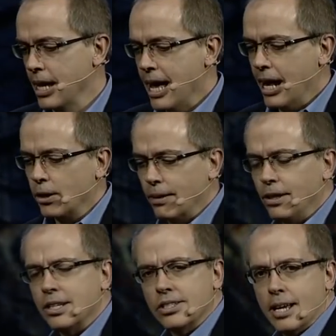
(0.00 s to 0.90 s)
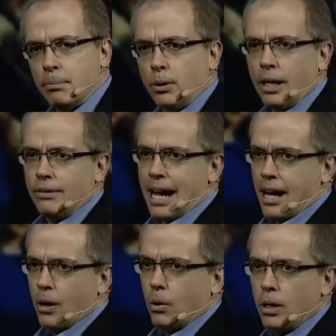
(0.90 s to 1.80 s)
And I'll give you an example of
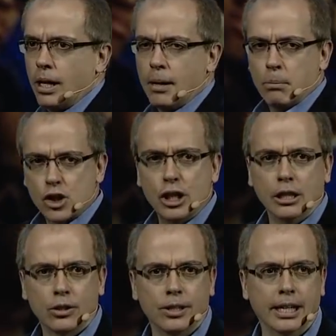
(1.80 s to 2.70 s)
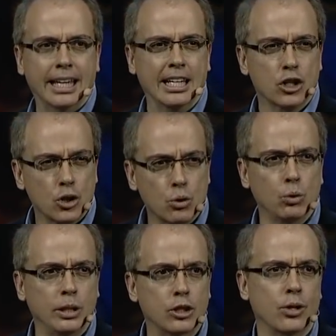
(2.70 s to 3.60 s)
how machine learning can
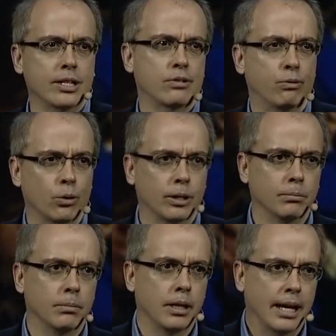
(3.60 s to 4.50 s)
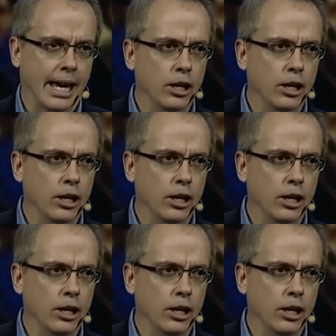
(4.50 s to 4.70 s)
truly transform a